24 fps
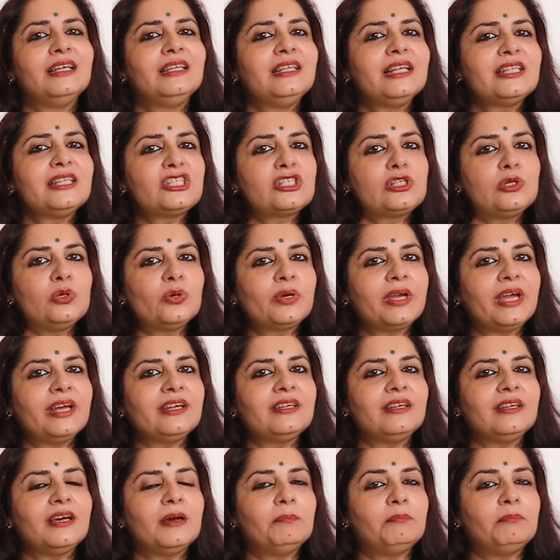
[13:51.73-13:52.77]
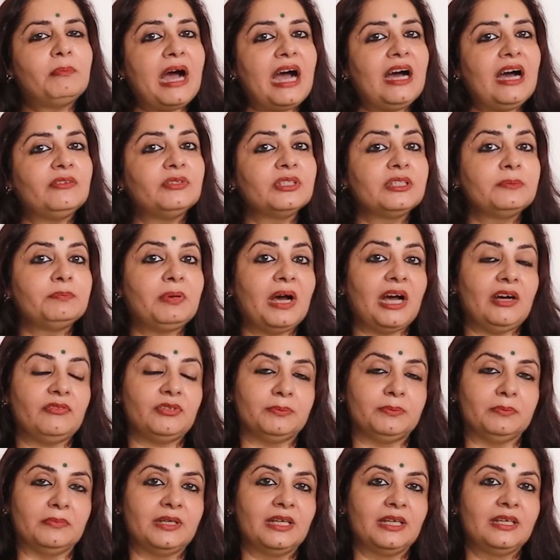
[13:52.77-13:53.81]
Let's look at Bhavat
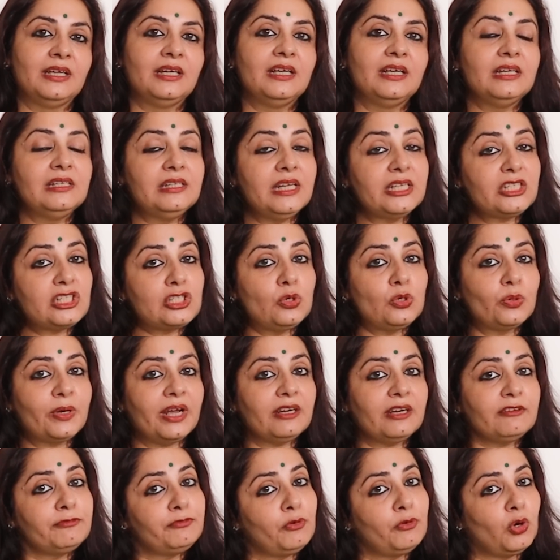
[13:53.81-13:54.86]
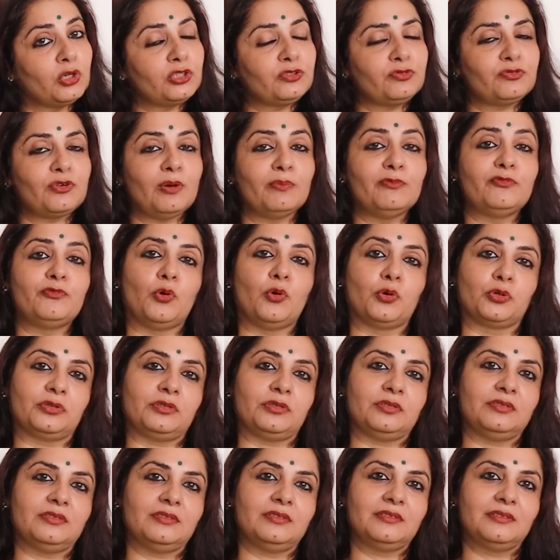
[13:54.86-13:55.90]
Bhava. Let's look at fourth from
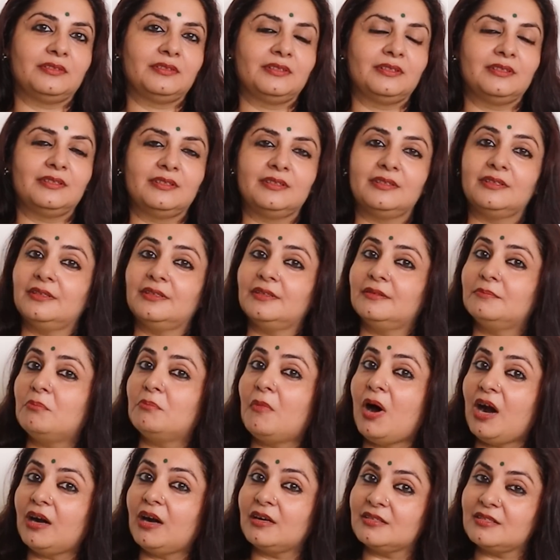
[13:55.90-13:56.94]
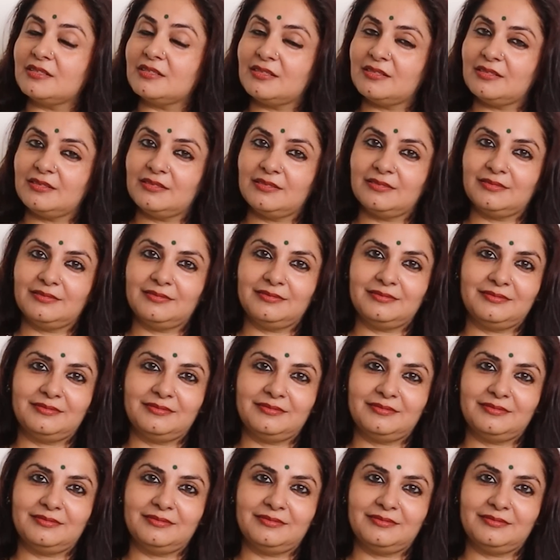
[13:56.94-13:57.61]
fourth, Mars.